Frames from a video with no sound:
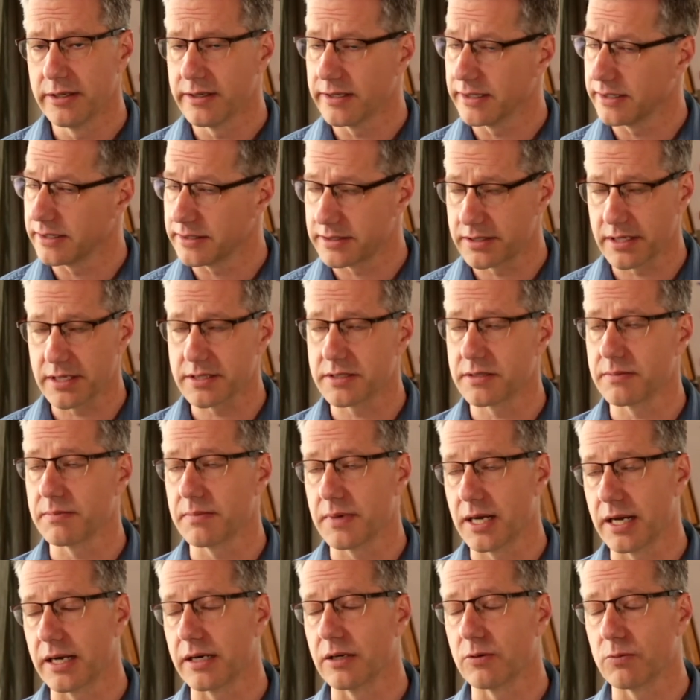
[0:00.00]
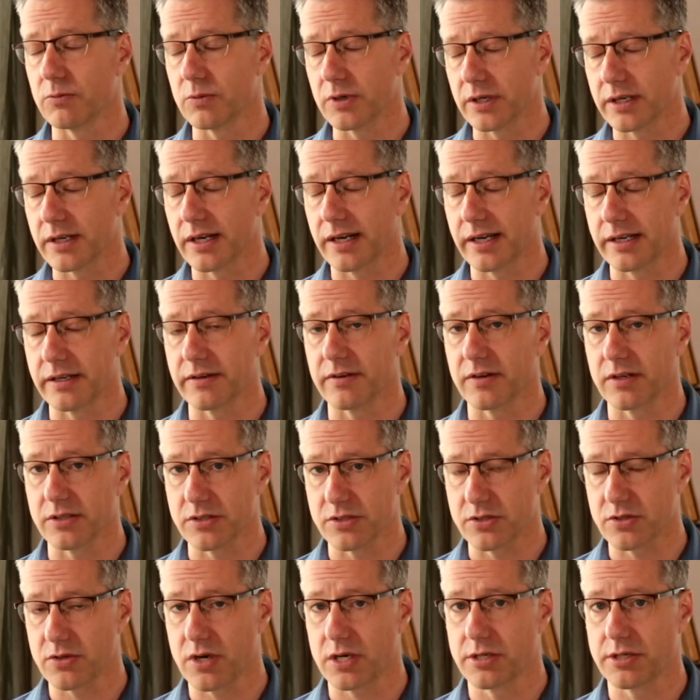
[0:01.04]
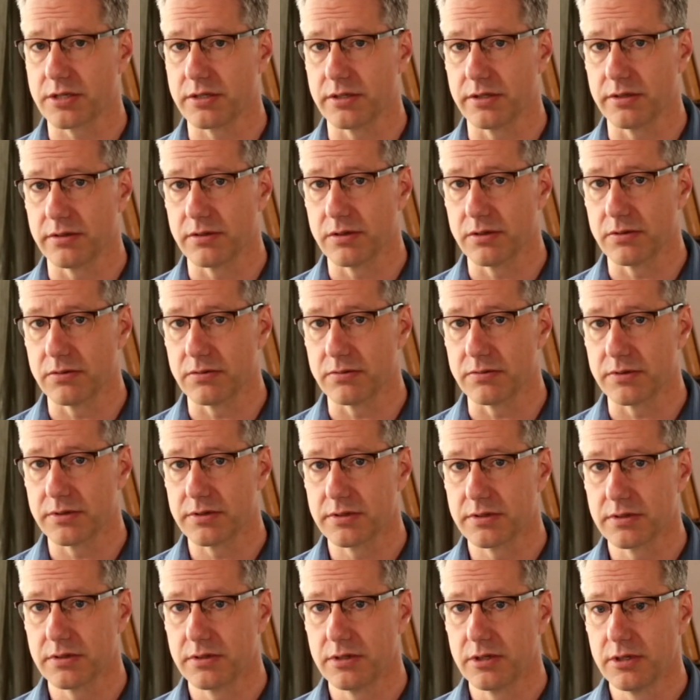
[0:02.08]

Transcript: and it doesn't matter what kind of construction you use.